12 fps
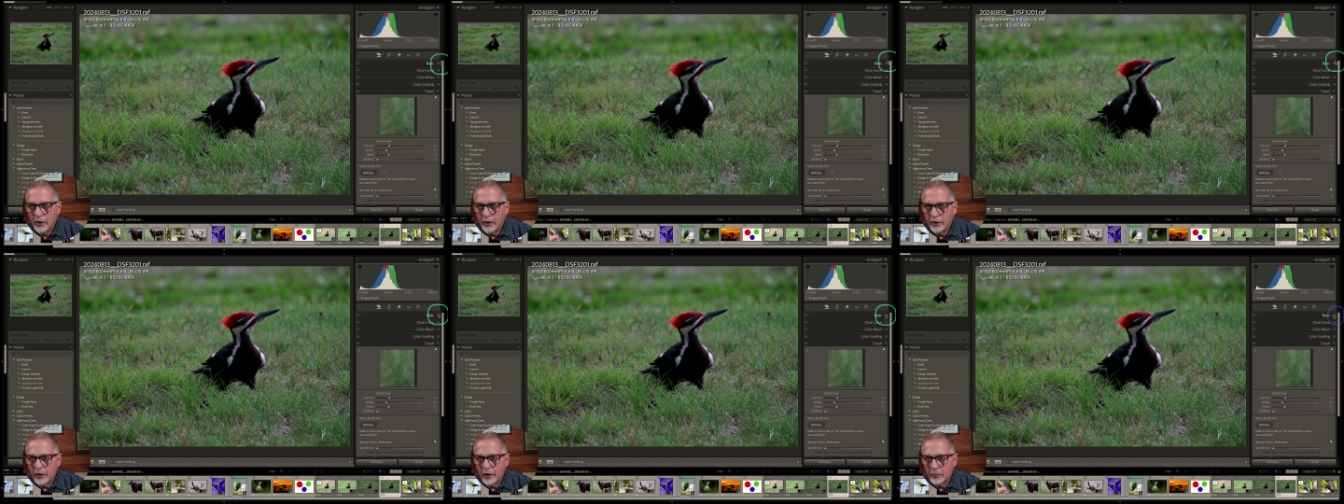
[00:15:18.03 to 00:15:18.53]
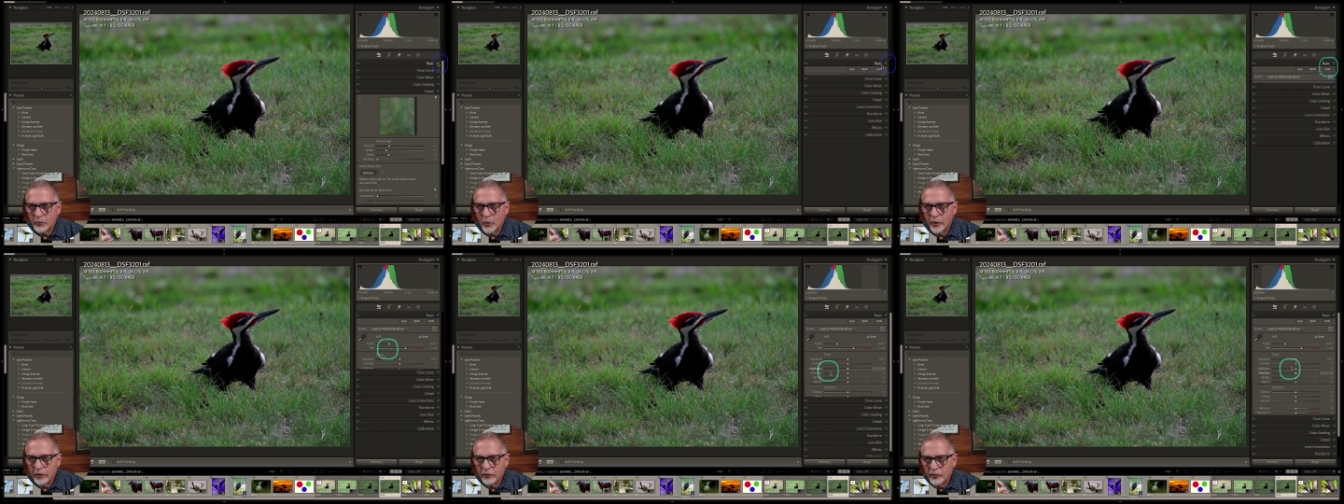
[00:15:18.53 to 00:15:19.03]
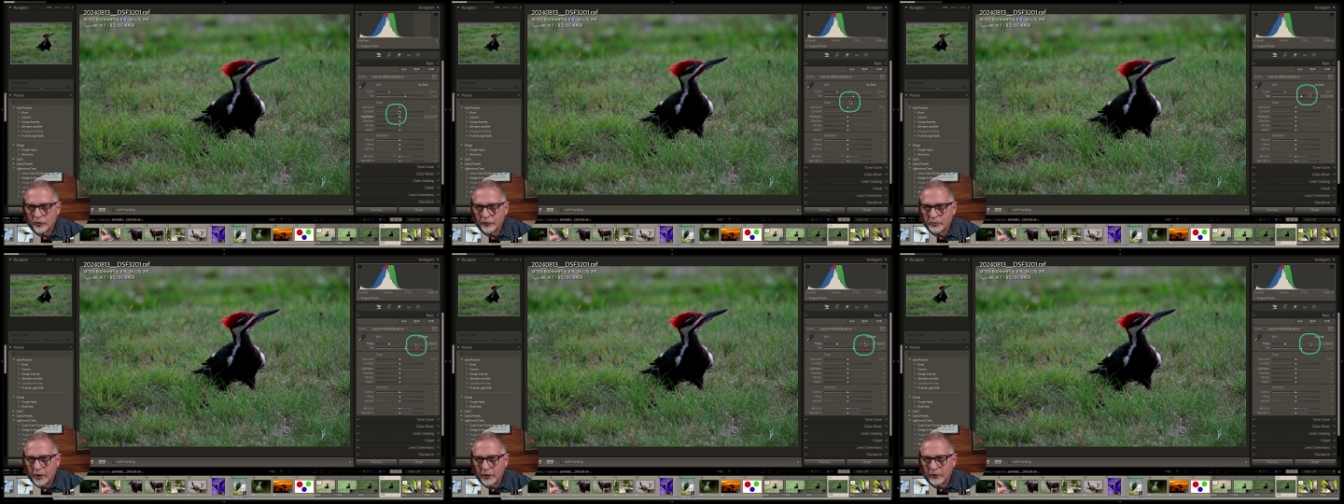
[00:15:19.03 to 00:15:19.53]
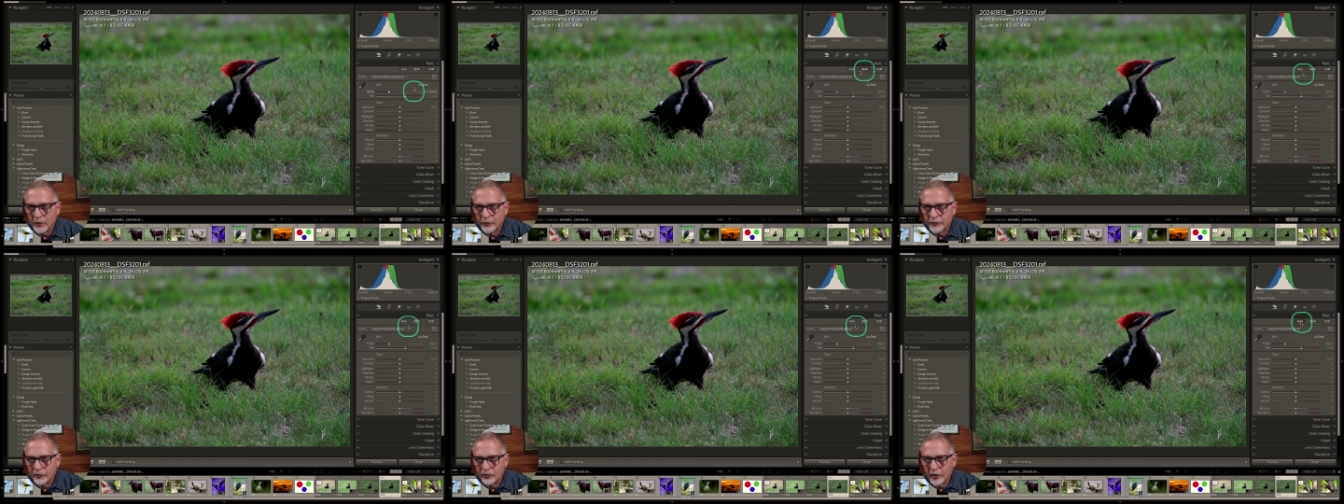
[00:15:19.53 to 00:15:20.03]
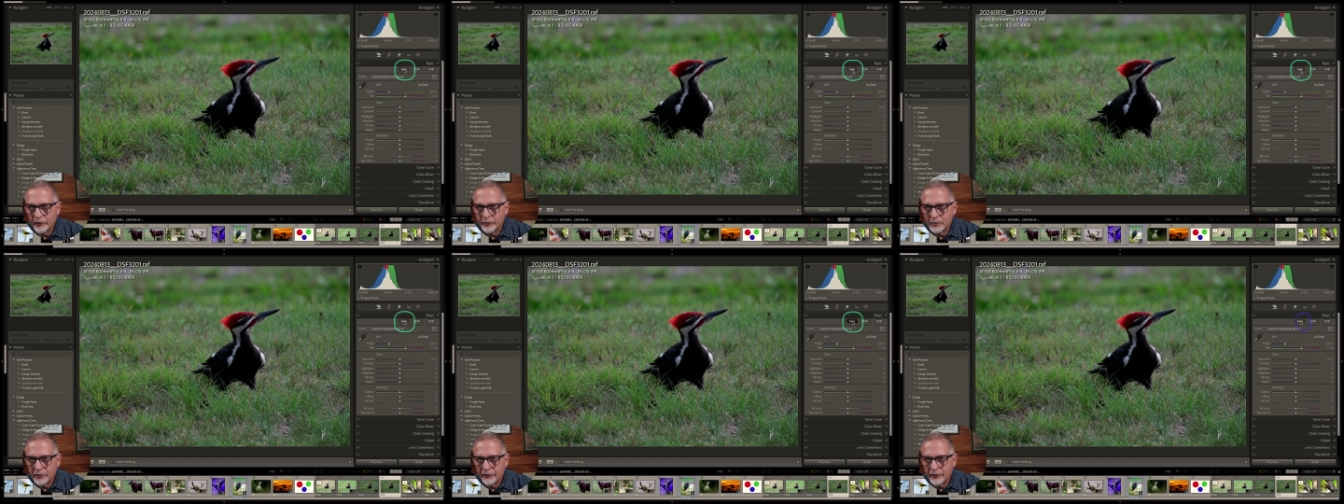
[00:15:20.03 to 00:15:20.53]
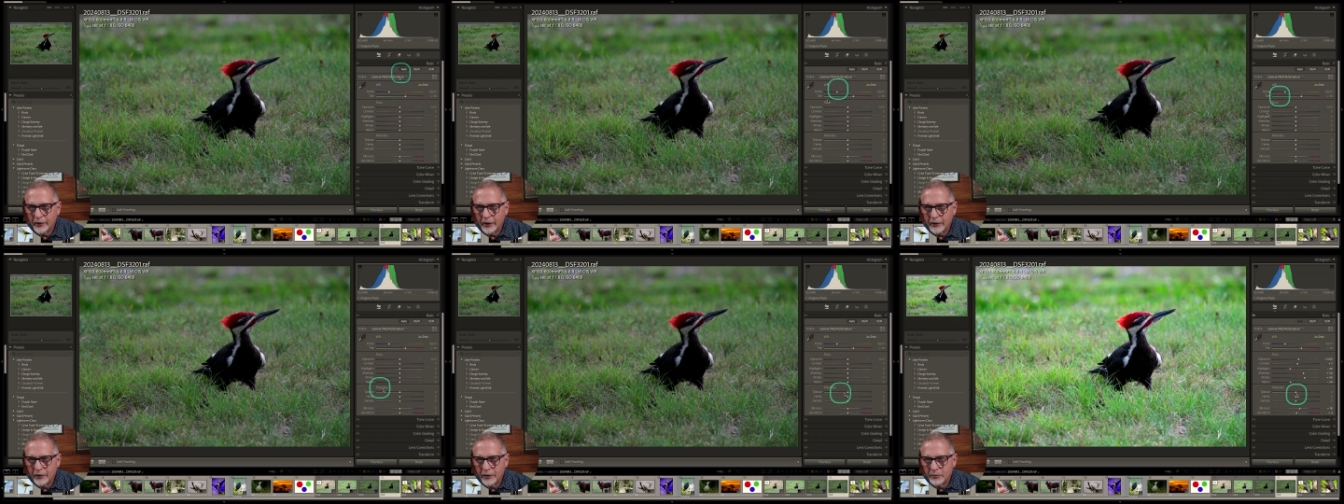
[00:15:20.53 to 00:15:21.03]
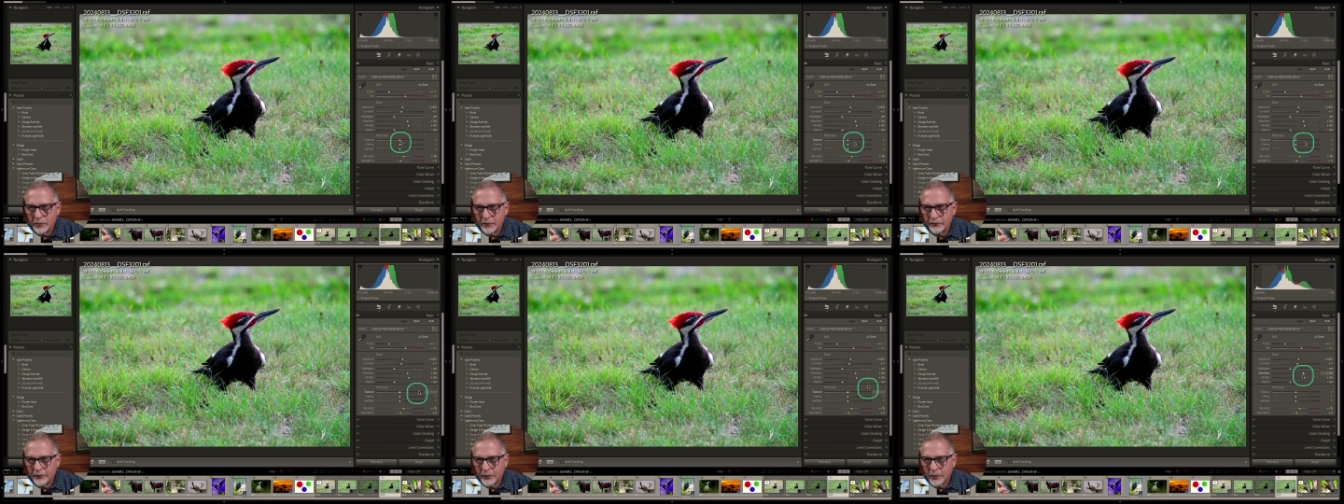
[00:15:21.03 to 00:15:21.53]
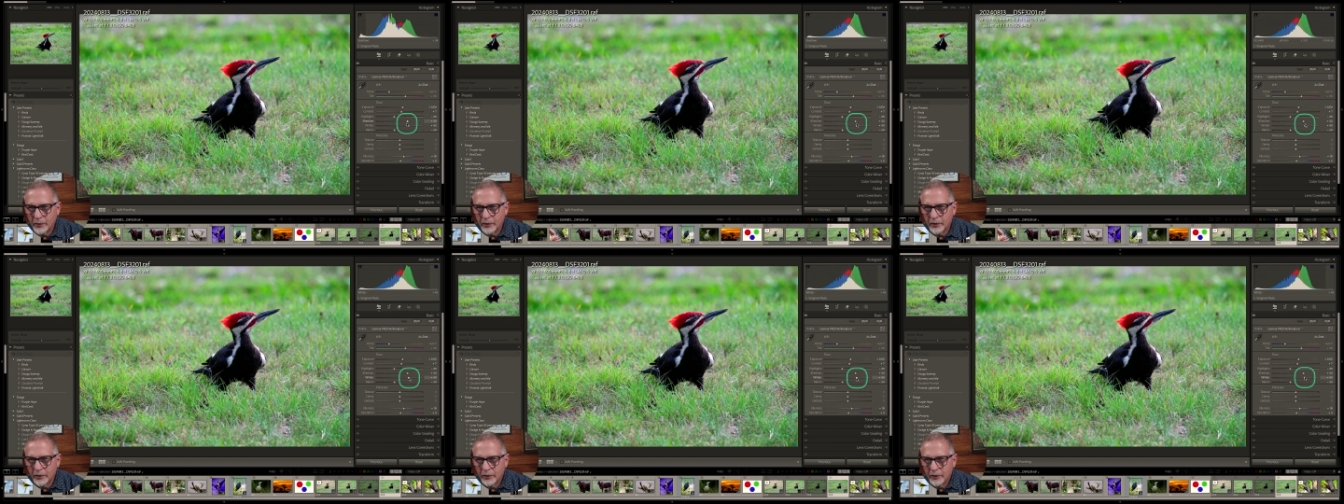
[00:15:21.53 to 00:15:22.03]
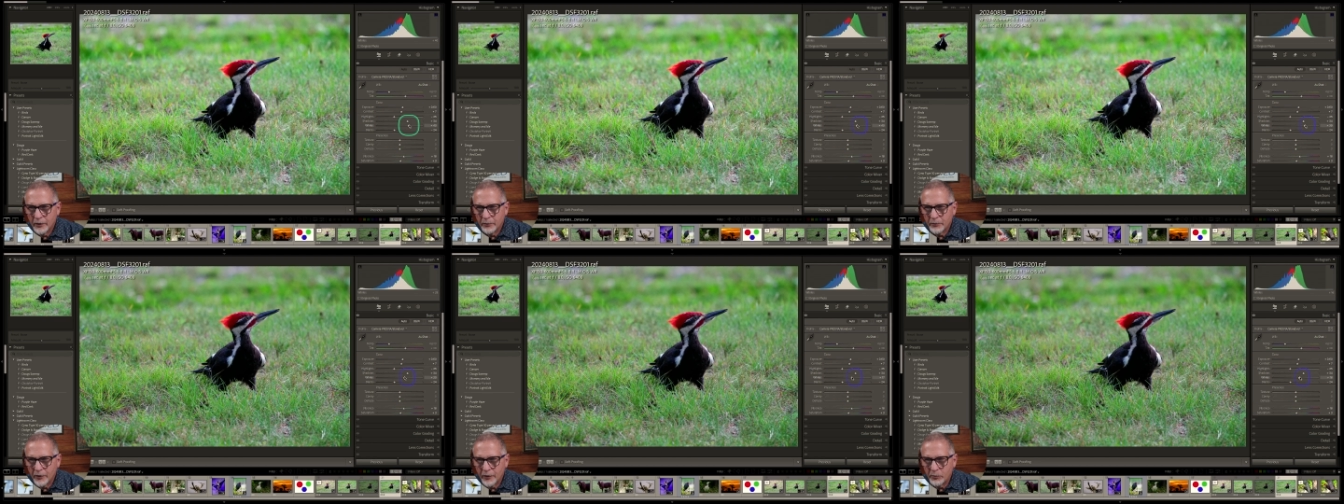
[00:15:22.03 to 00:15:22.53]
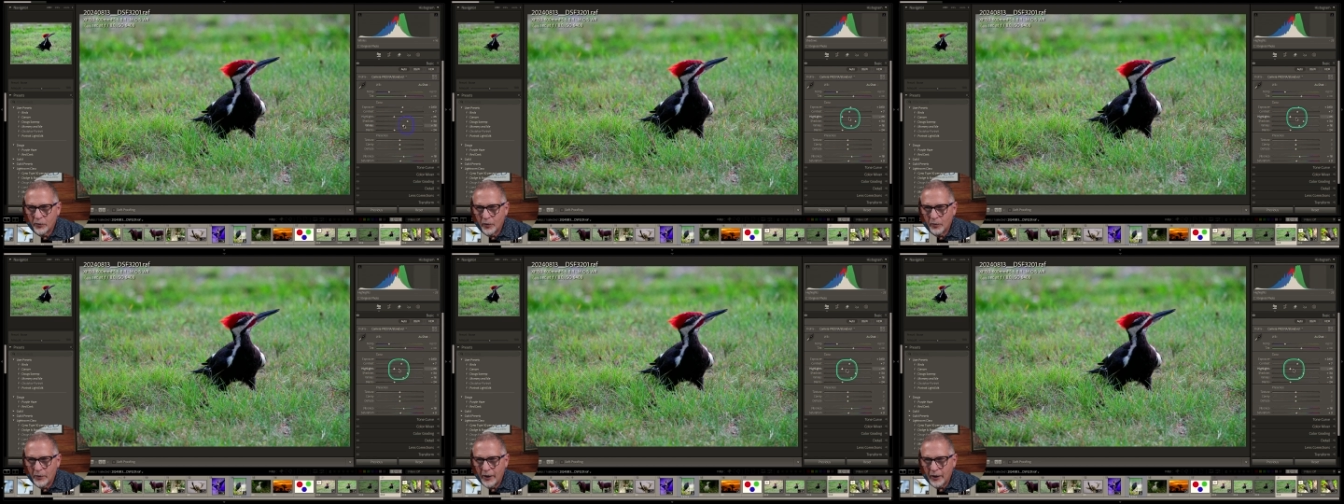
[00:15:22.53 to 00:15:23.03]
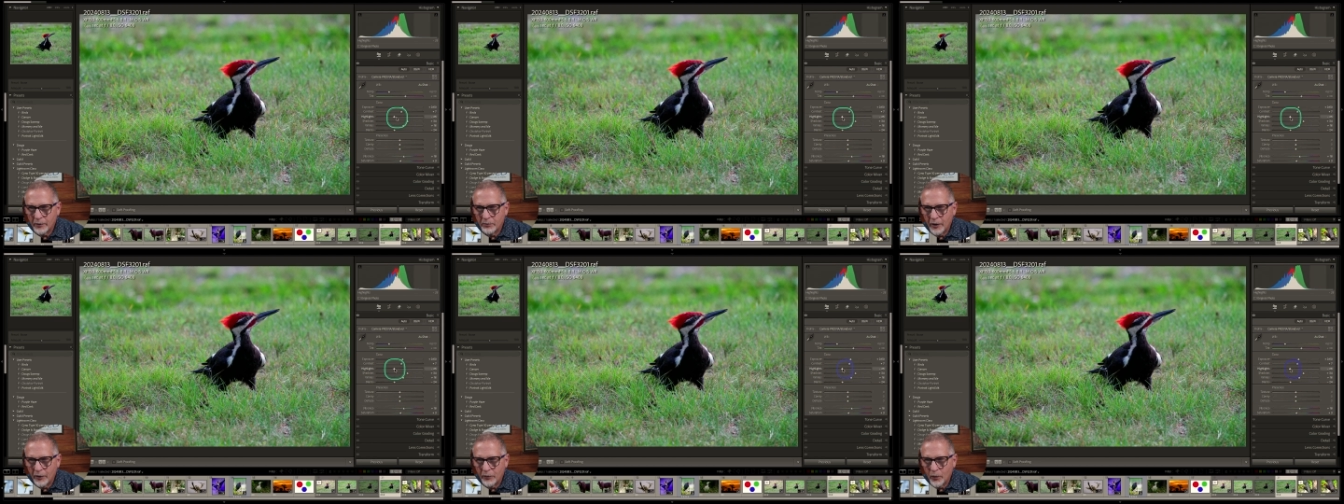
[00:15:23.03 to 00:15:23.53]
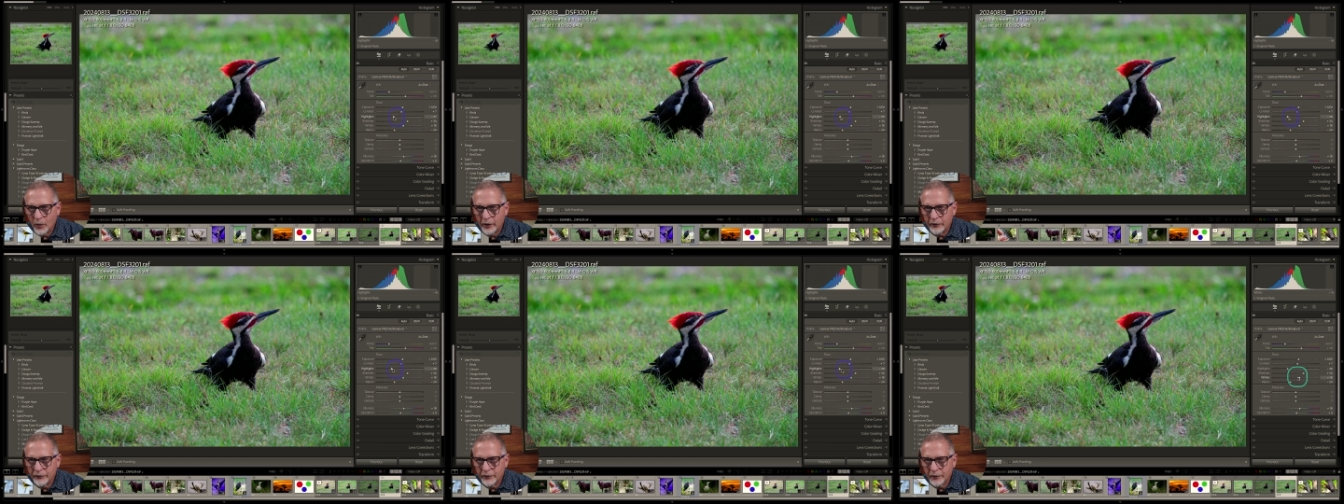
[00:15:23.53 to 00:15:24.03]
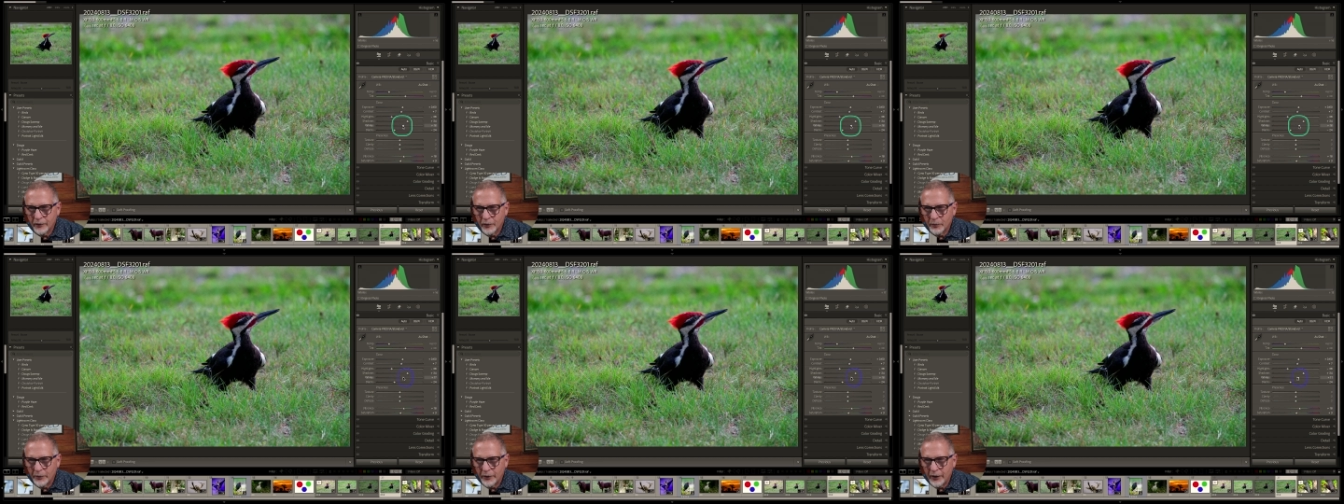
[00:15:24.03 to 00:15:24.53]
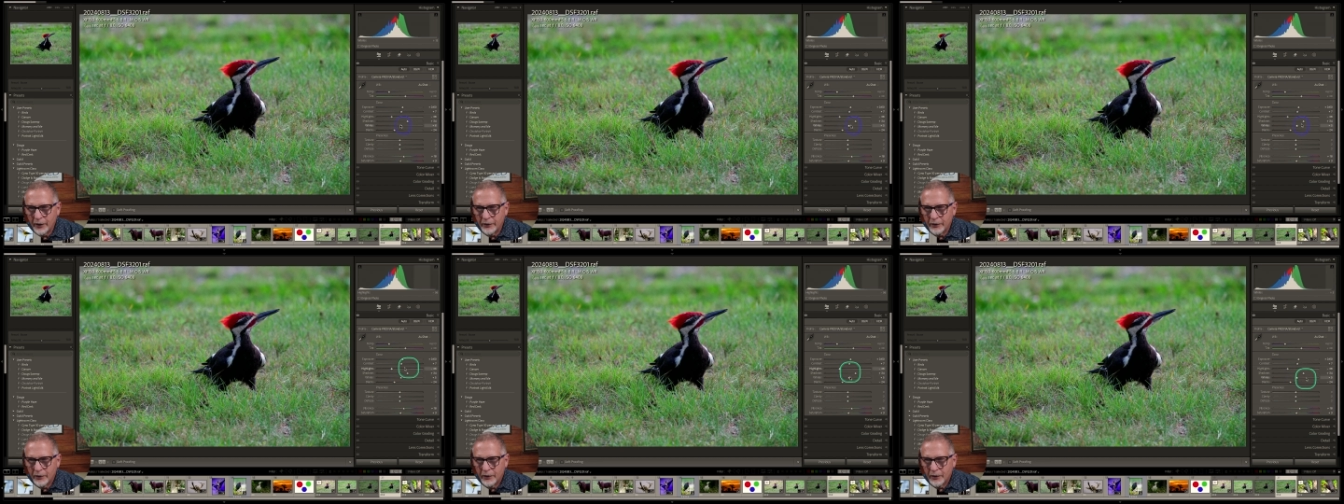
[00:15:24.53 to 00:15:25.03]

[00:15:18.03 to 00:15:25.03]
And then I'm going to just make those adjustments that I did before. I'm going to pull back my whites a little bit.